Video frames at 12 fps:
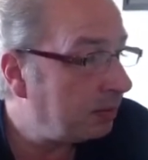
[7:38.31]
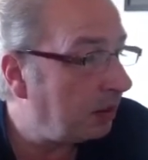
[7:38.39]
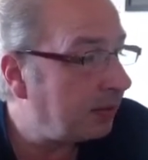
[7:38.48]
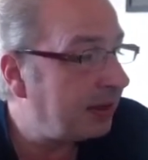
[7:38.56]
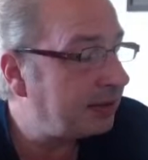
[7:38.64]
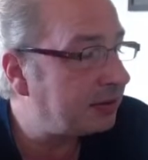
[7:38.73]

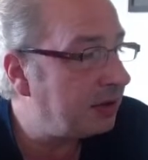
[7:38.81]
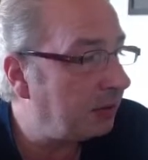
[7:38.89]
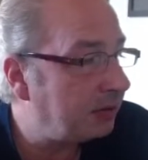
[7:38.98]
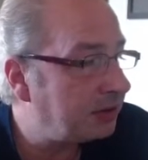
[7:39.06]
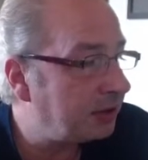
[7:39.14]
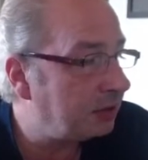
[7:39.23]
no,
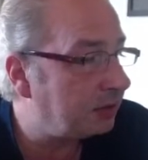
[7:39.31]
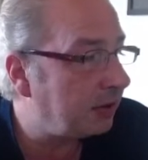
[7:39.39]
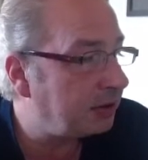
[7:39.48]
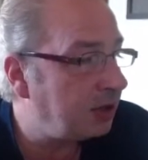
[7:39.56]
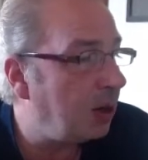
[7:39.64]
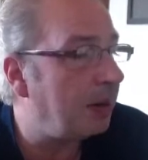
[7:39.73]
two
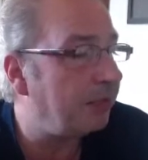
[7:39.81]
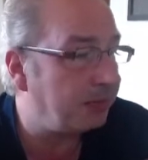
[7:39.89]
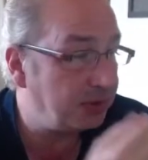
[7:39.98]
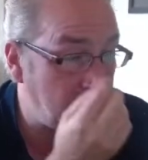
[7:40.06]
of them.